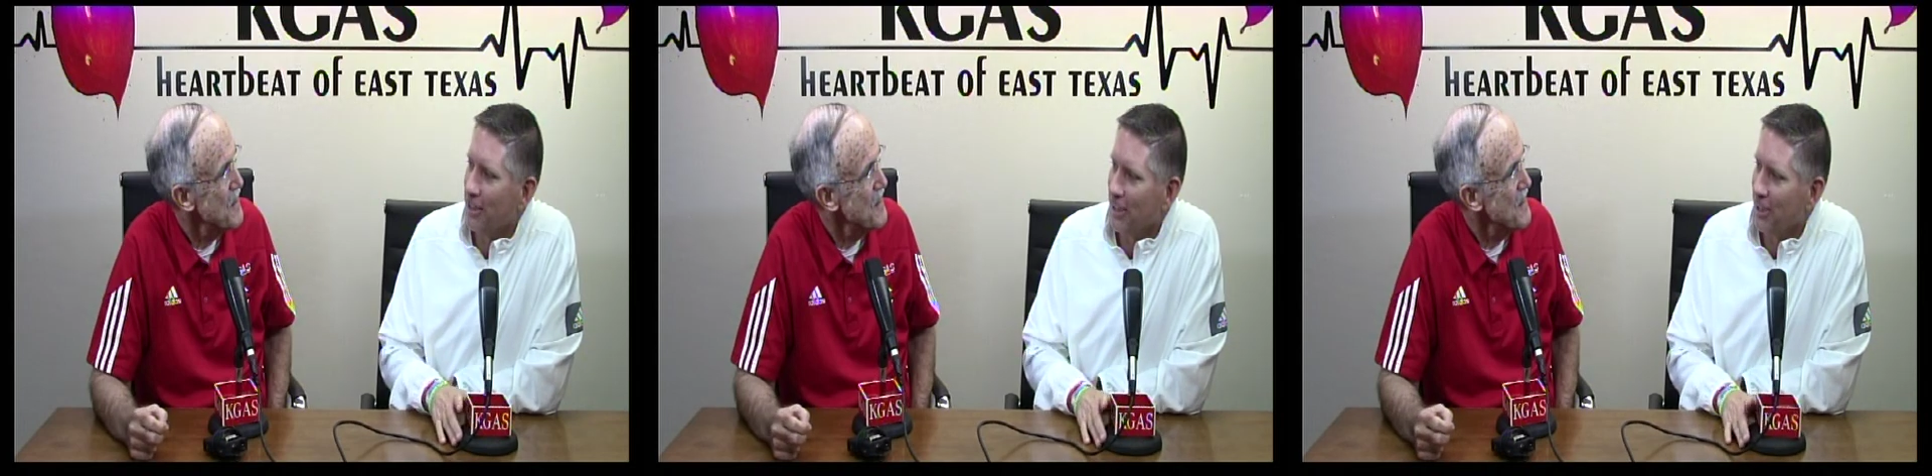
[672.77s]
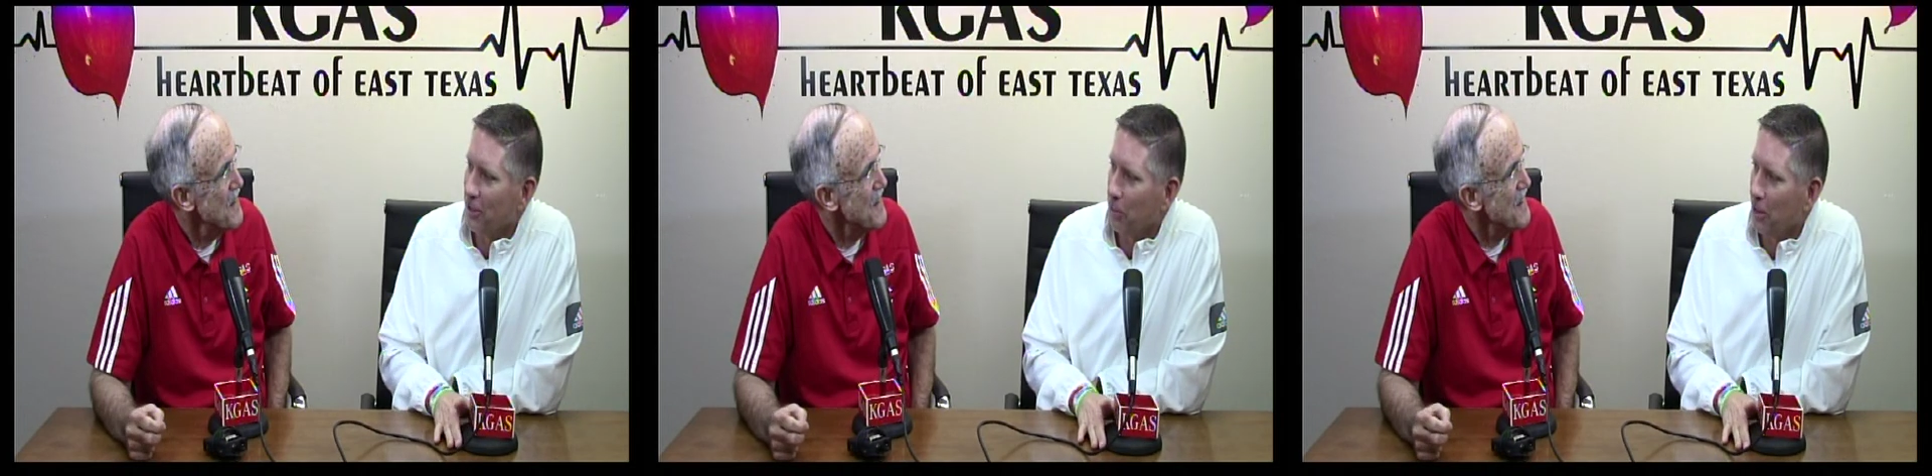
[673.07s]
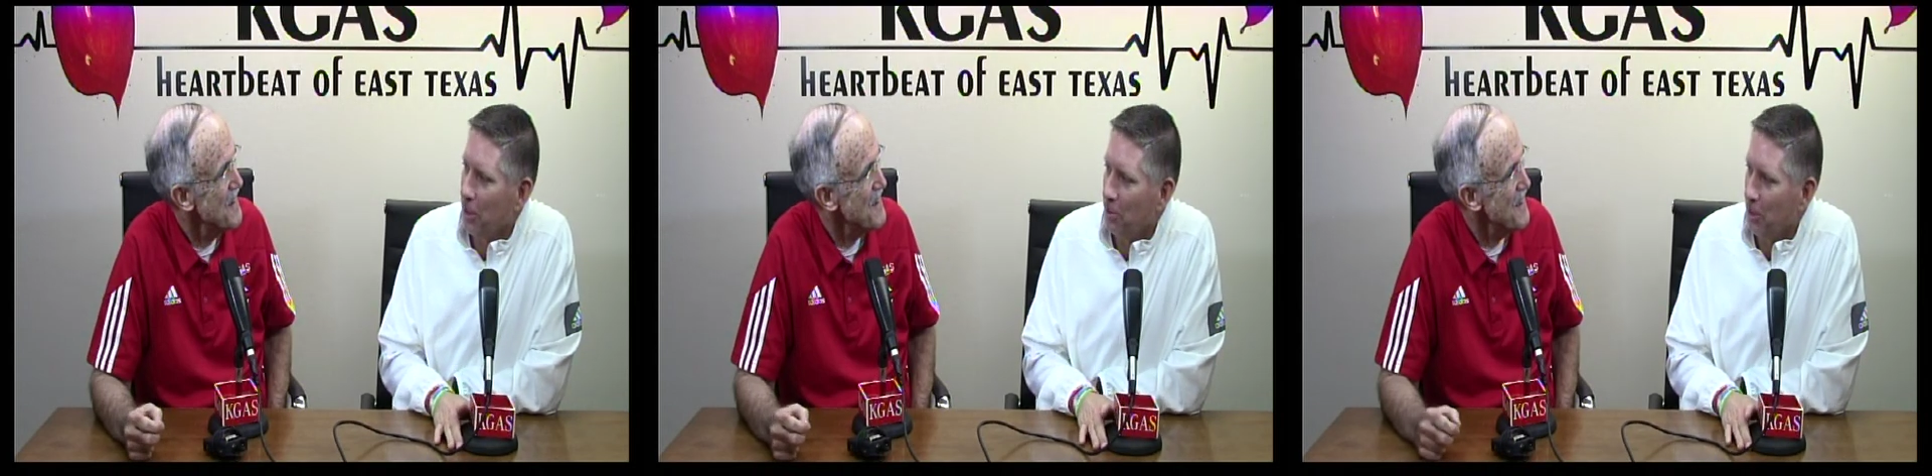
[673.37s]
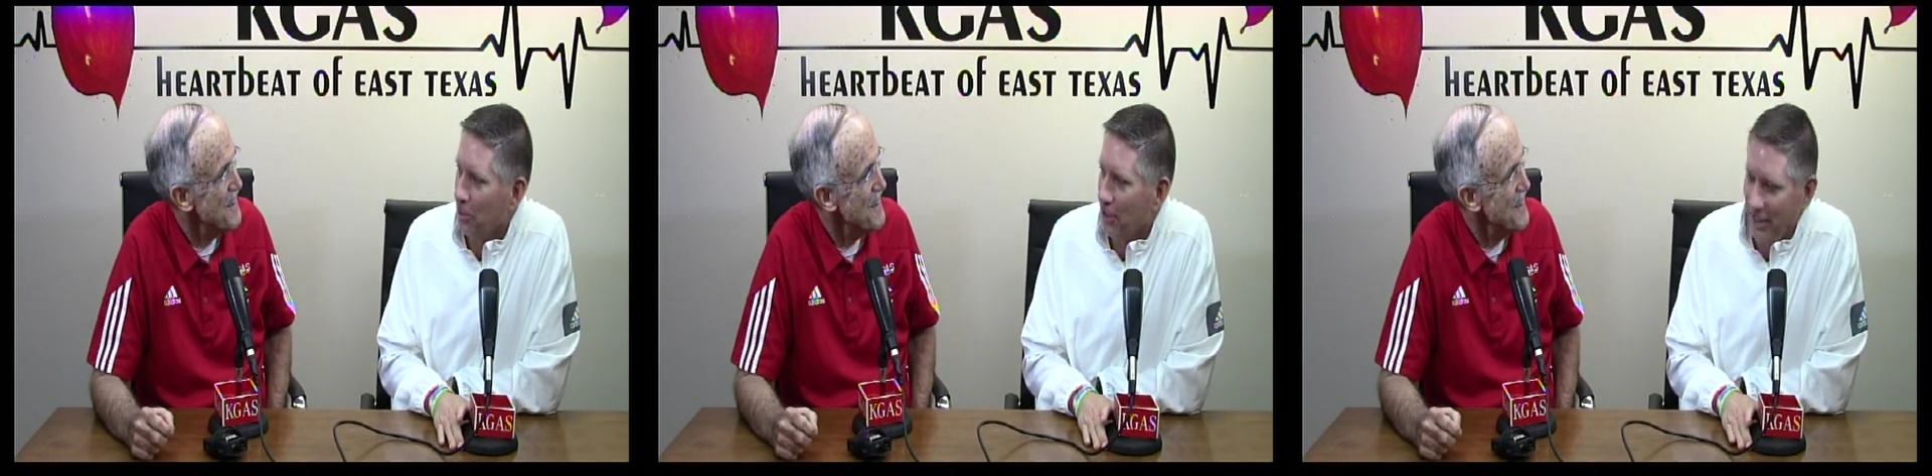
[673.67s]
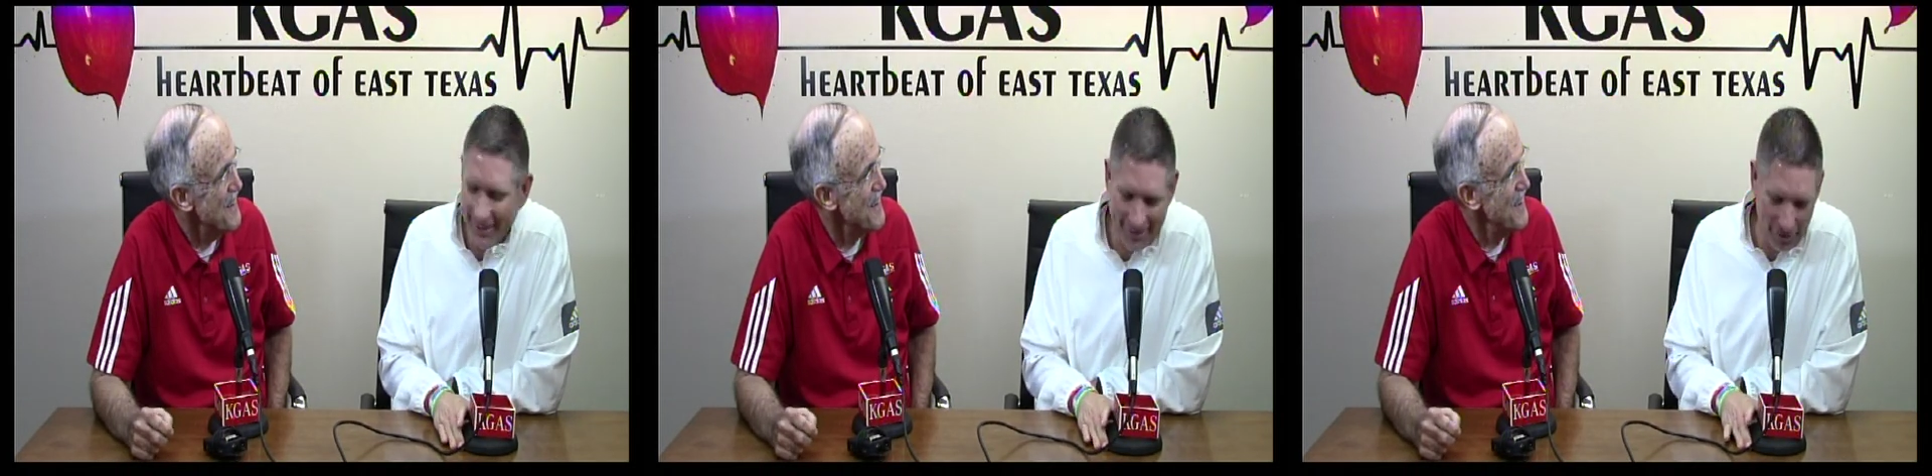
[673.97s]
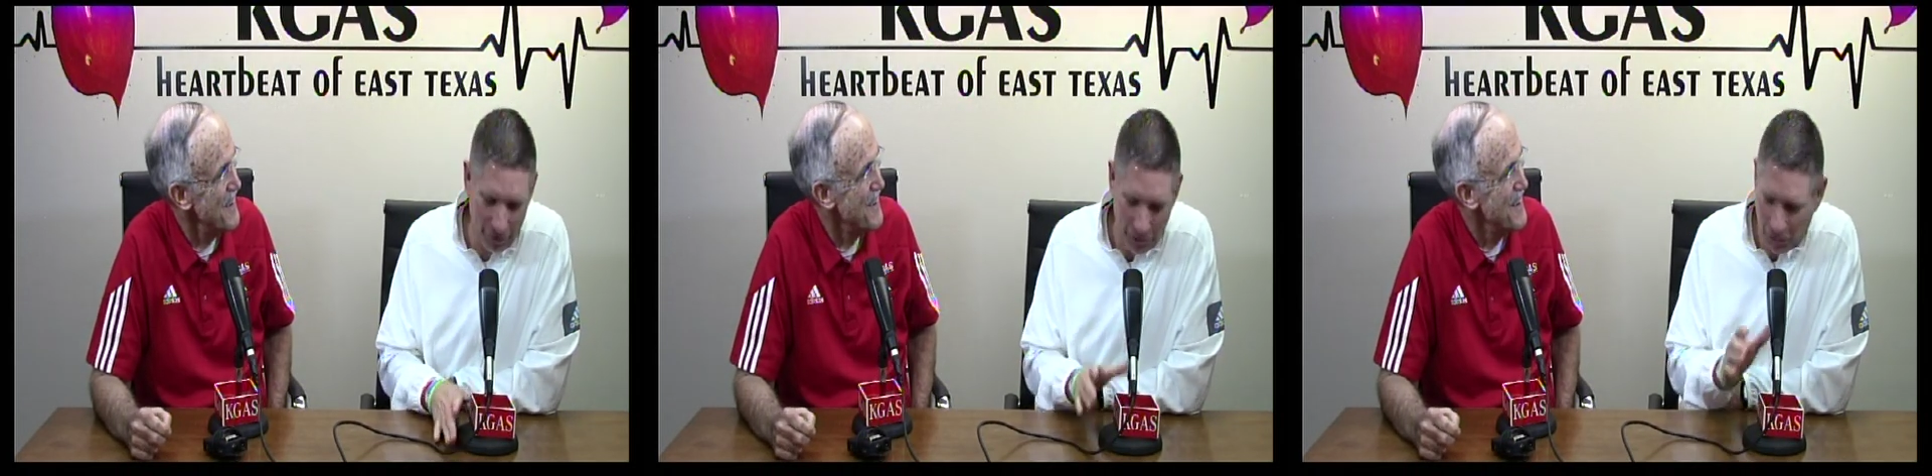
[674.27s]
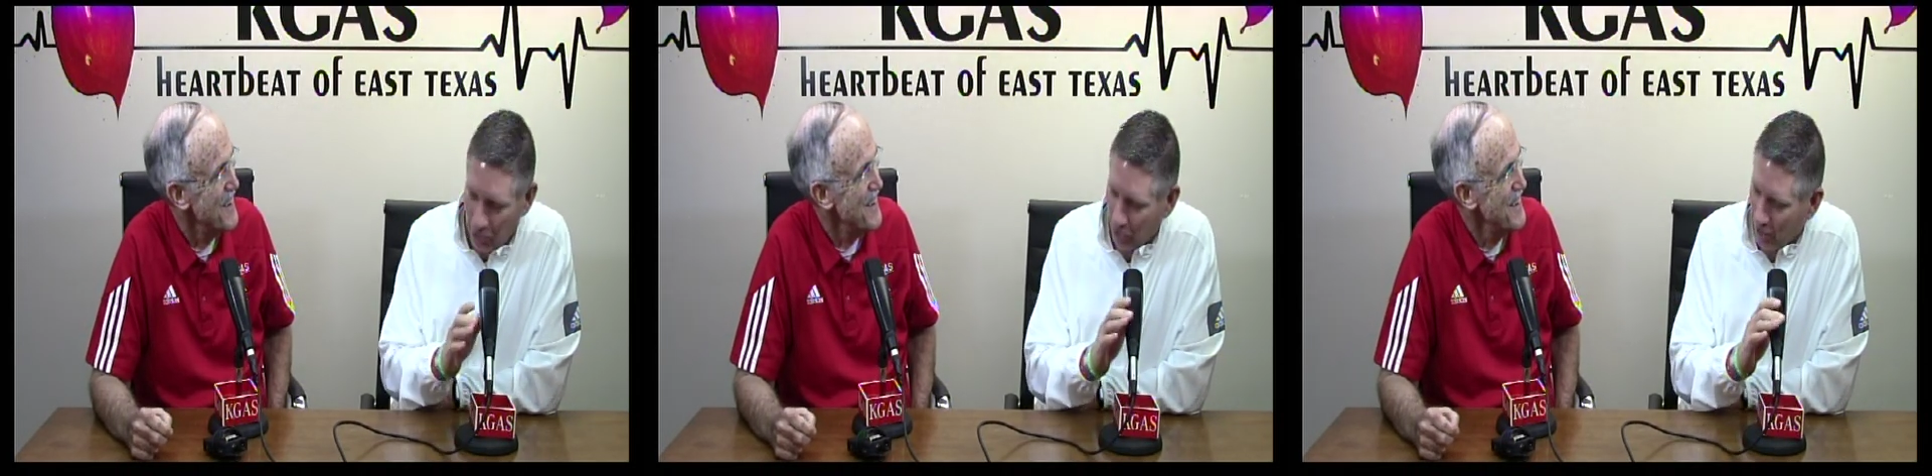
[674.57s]
here that we need to be running. So if we
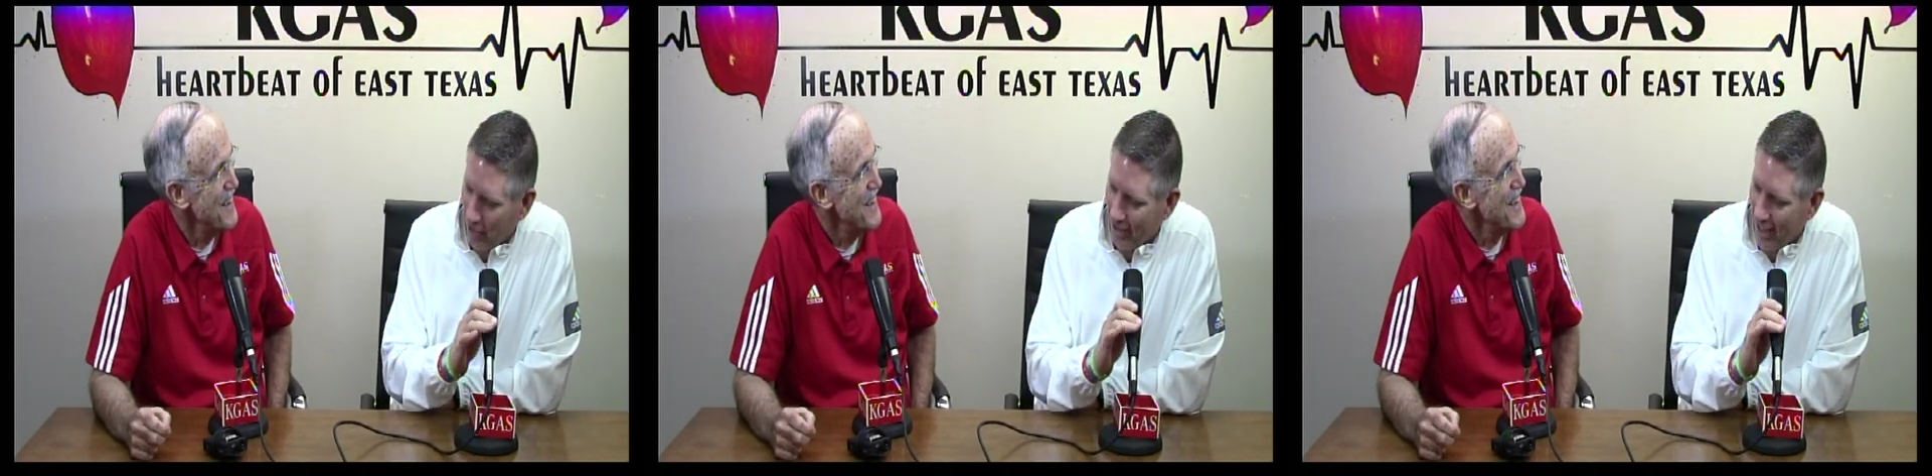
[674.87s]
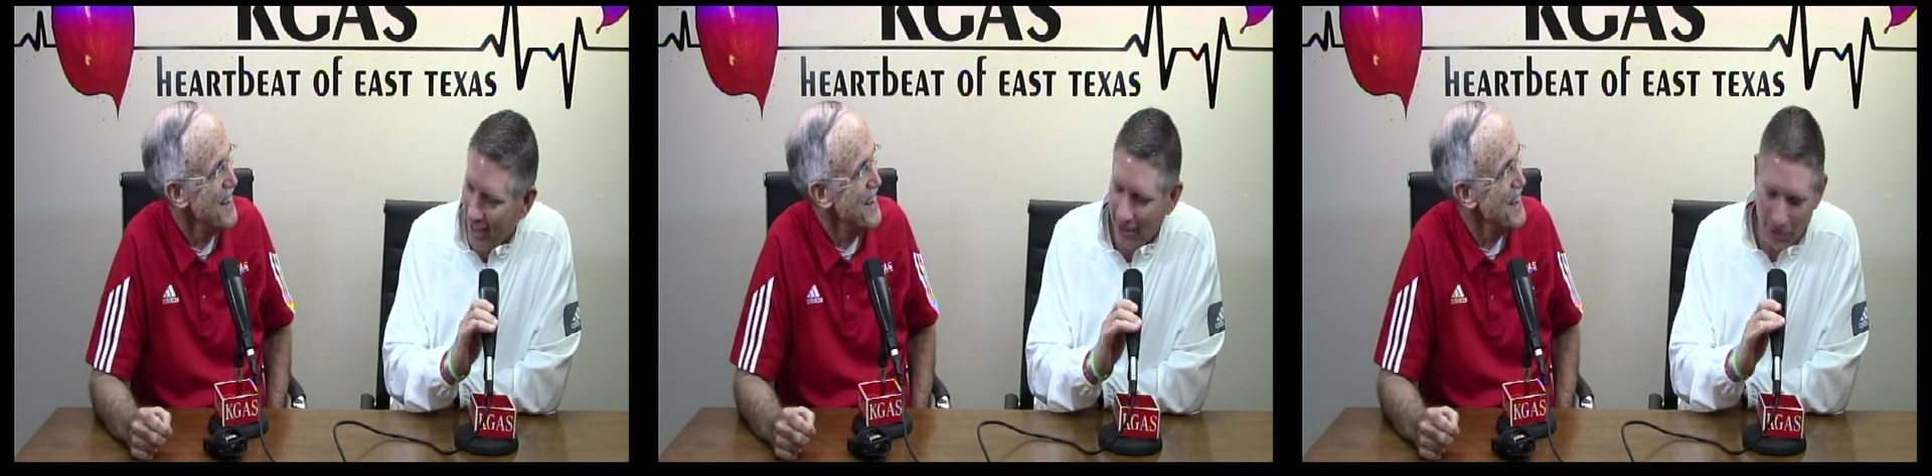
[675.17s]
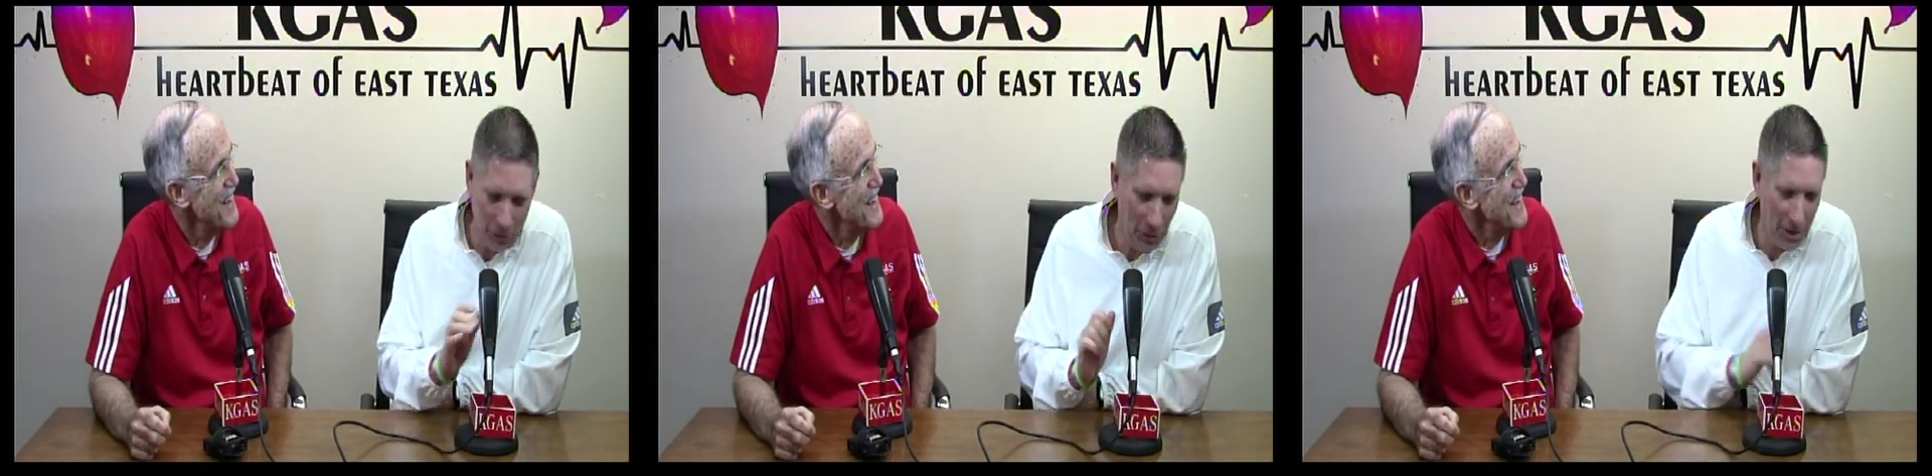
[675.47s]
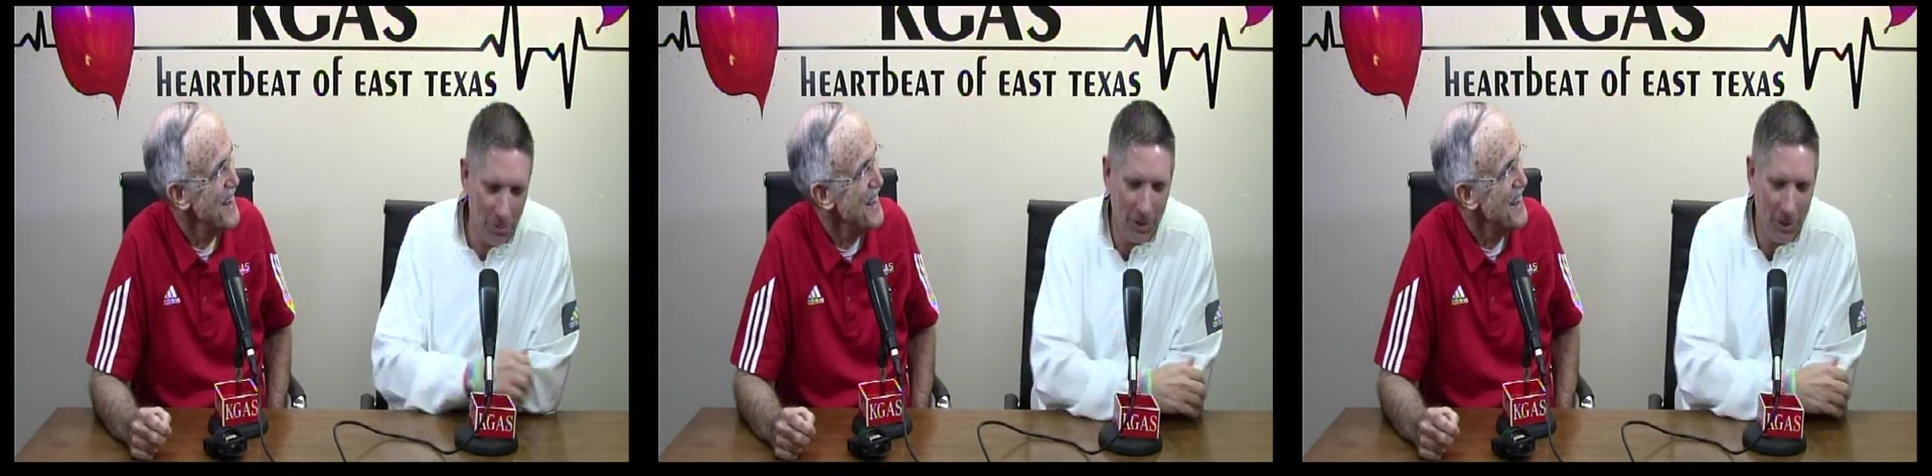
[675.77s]
struggled the other night or so what,